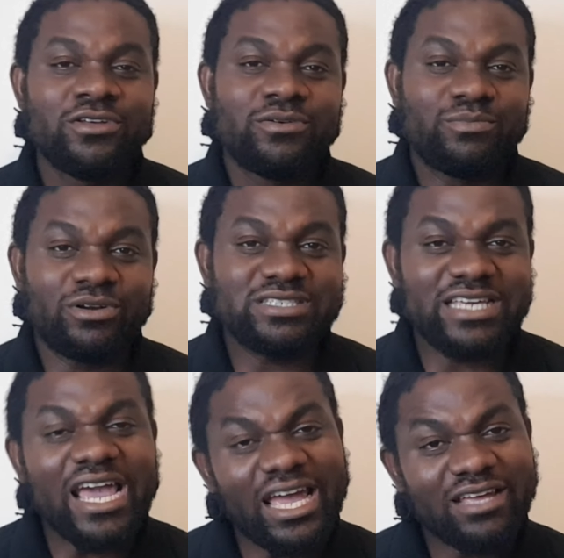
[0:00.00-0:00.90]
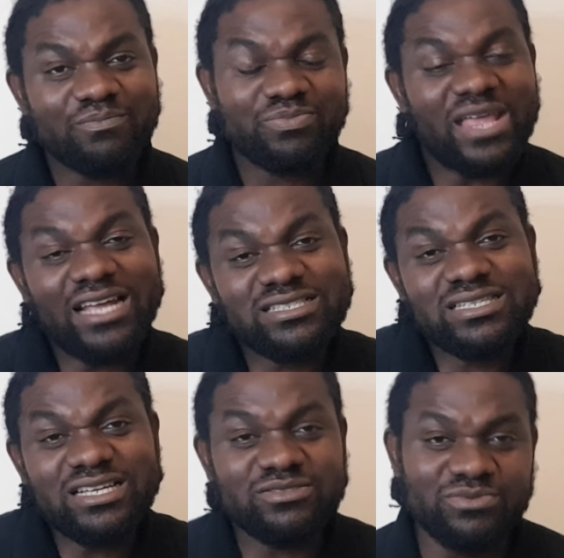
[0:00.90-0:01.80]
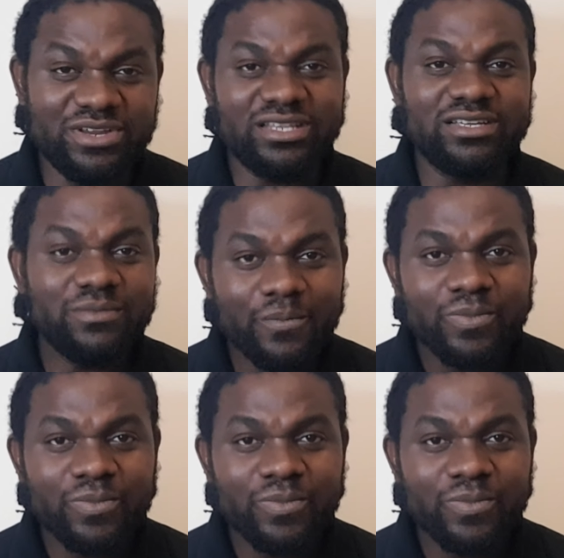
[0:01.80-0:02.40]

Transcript: But yeah, that's it really.